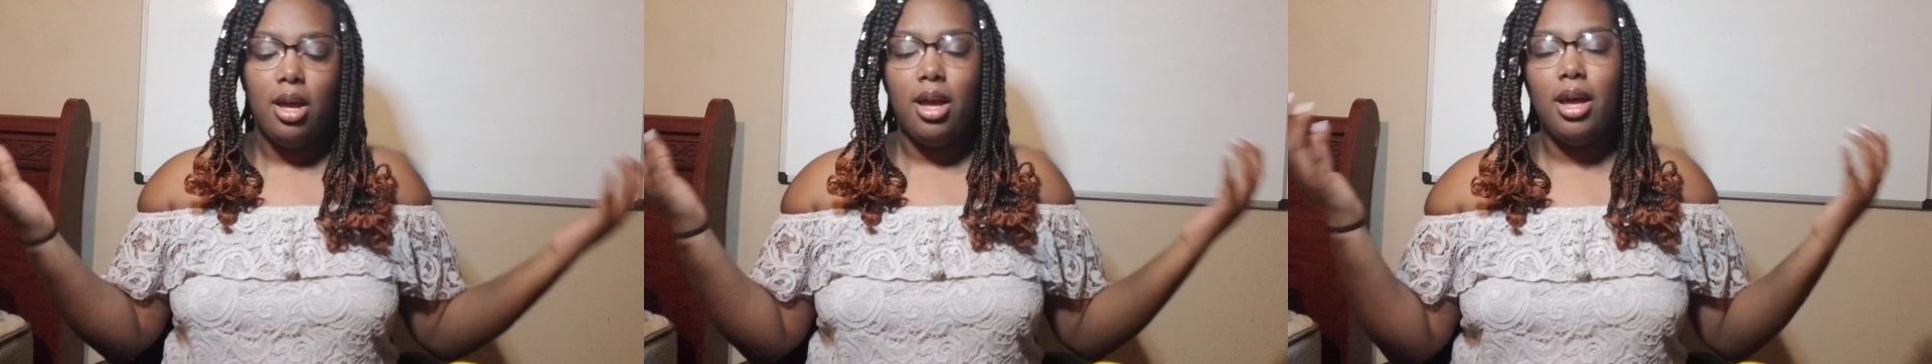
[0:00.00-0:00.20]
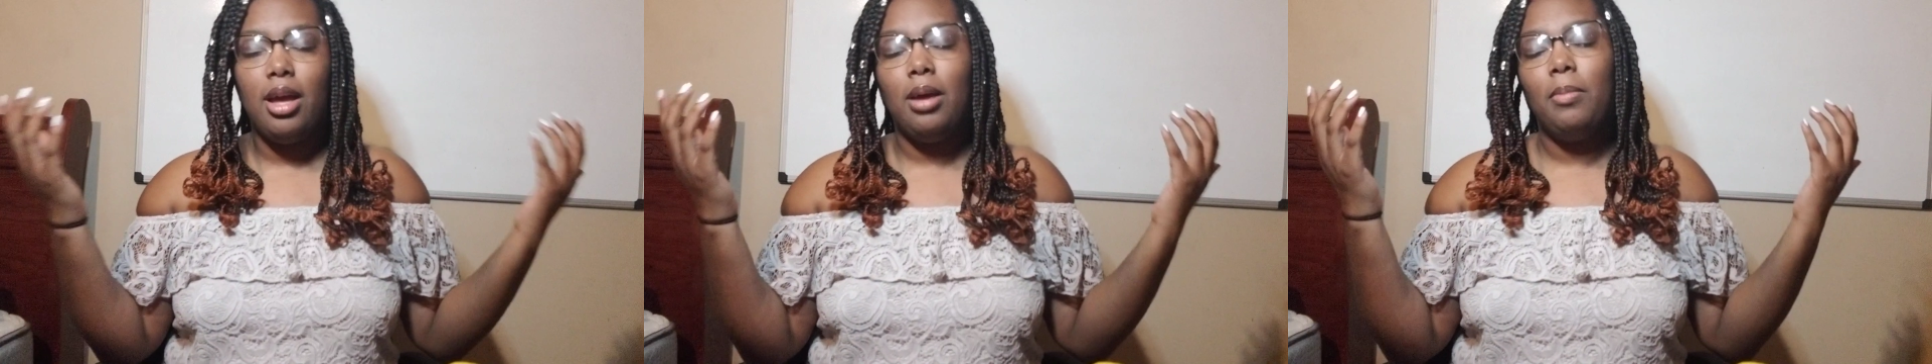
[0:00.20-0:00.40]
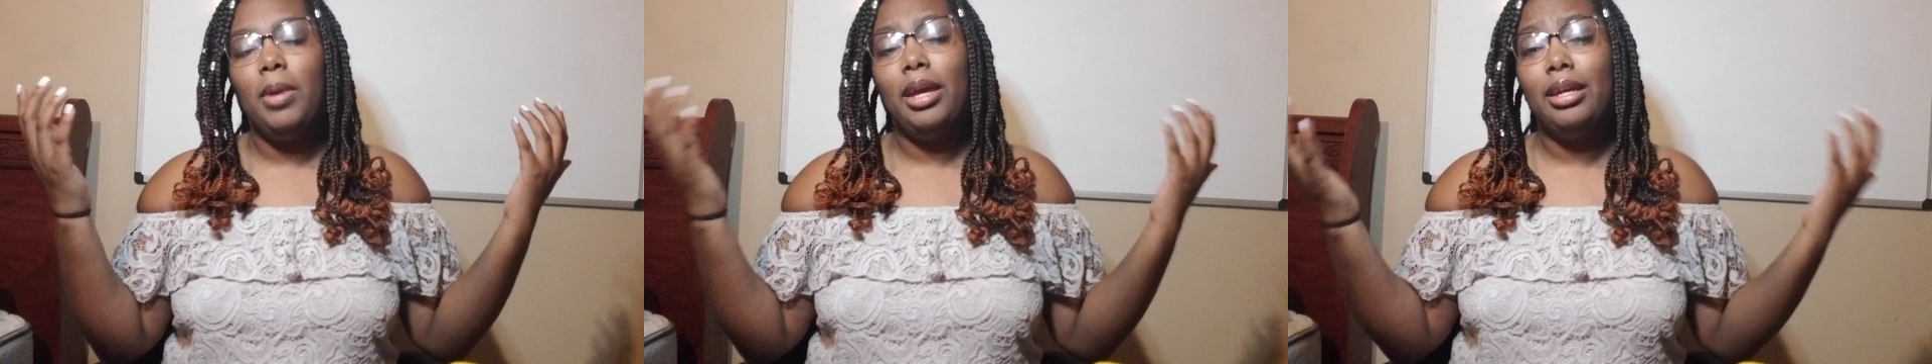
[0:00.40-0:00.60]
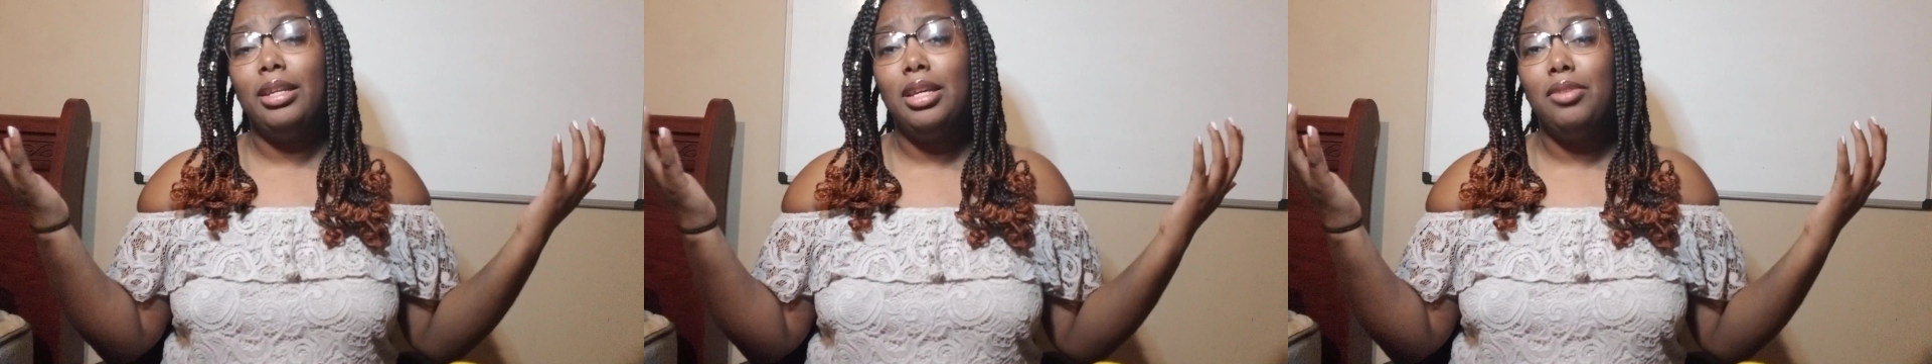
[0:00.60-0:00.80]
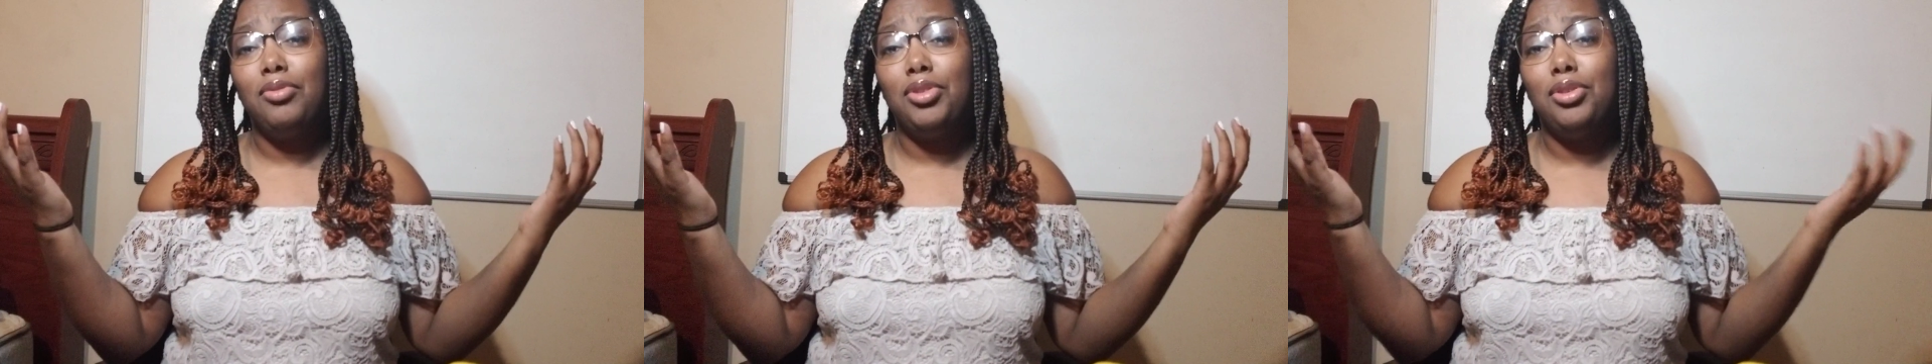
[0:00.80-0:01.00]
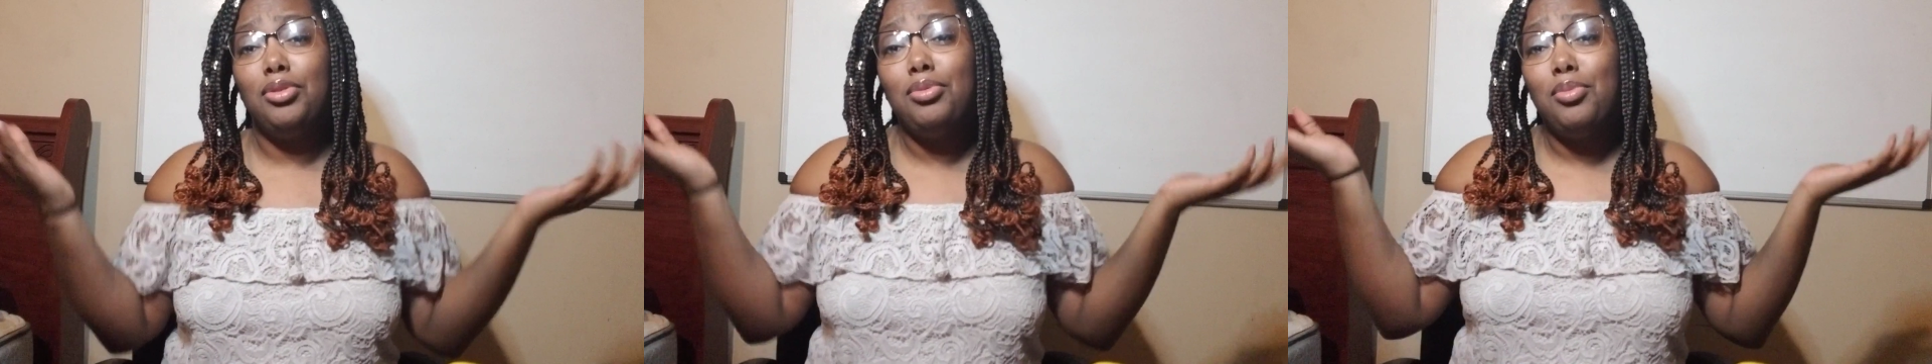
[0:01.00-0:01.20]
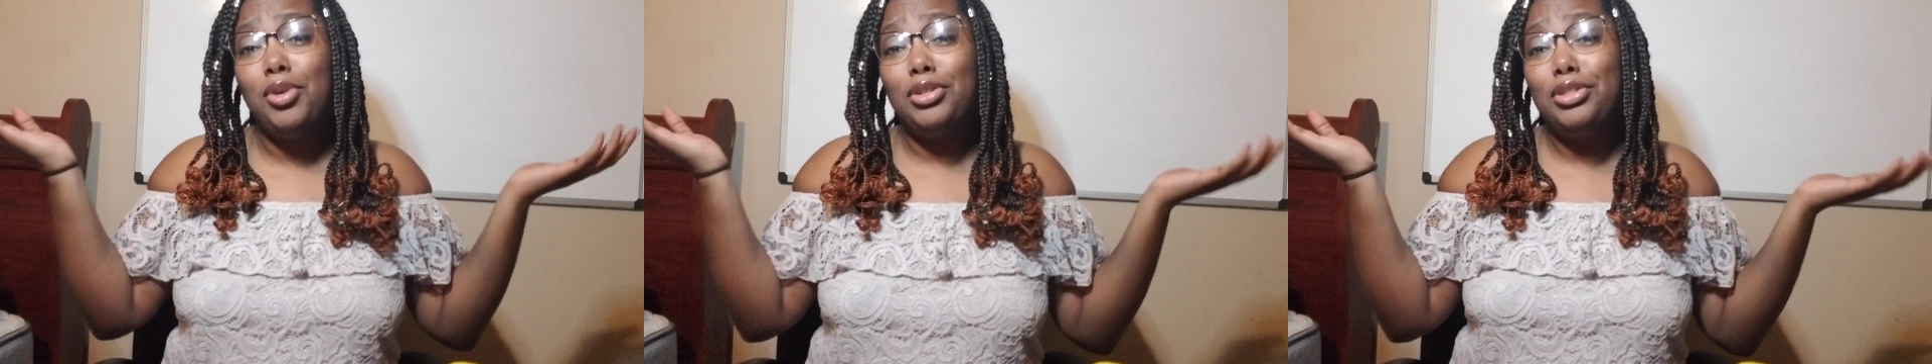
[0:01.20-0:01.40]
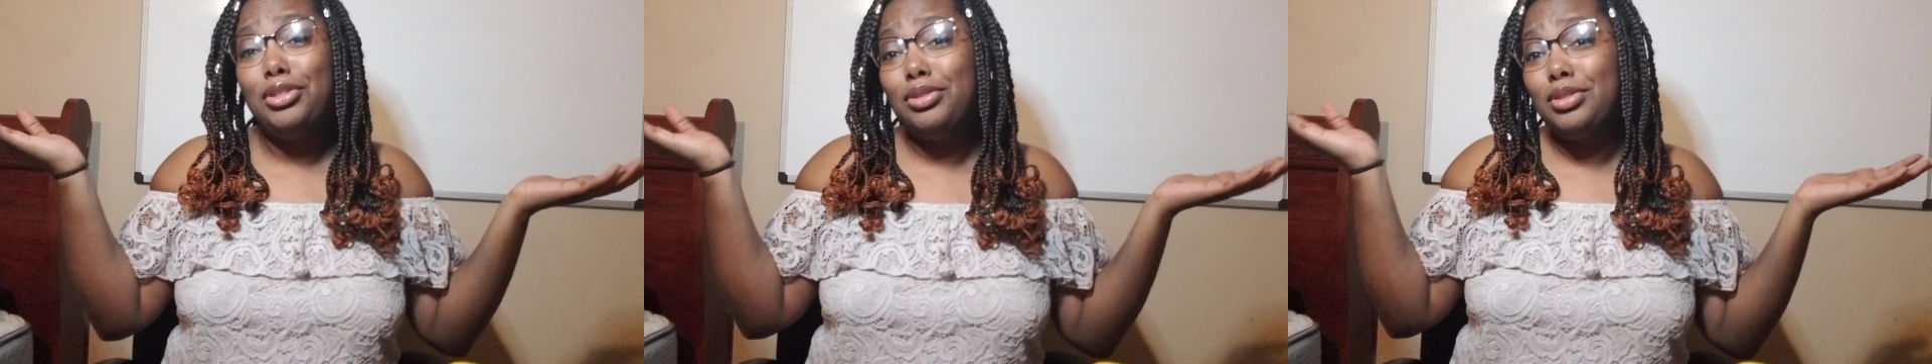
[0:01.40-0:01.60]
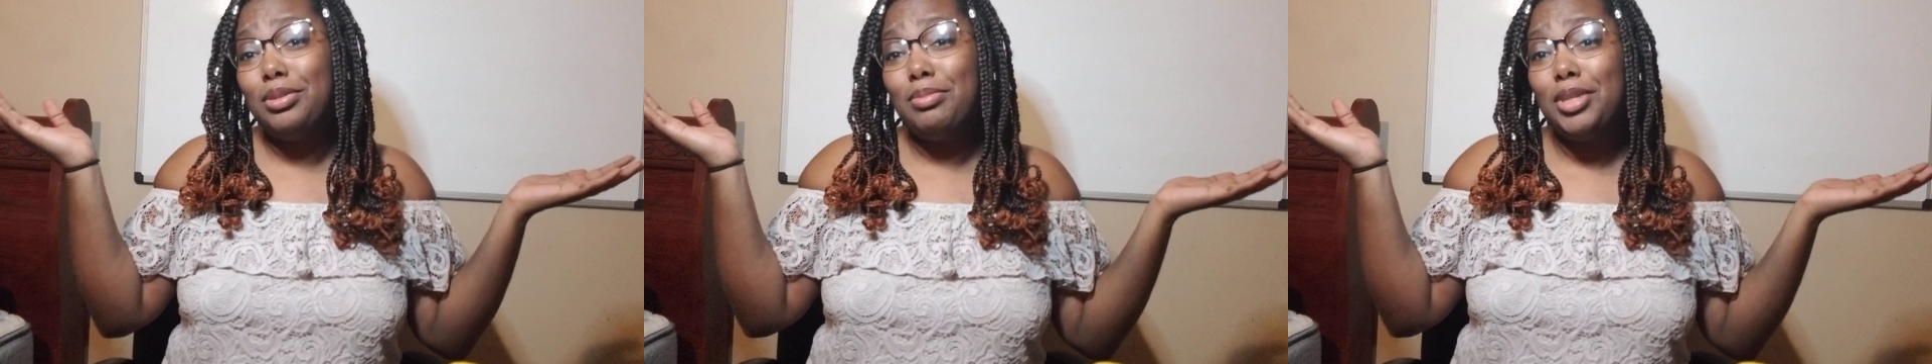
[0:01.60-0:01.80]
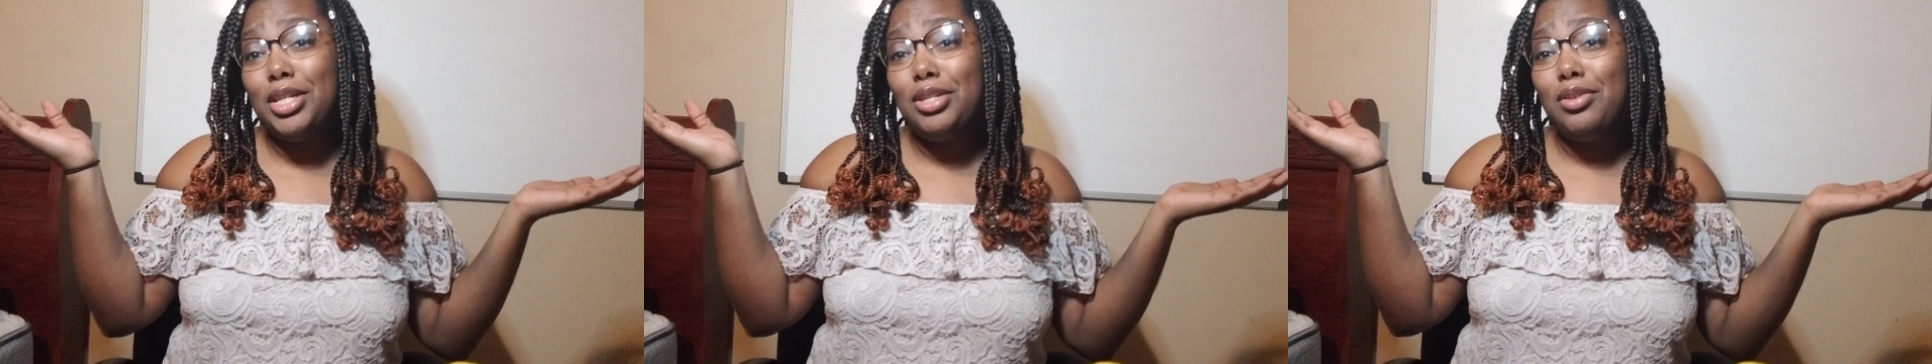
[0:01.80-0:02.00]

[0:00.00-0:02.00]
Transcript: And if you want to do something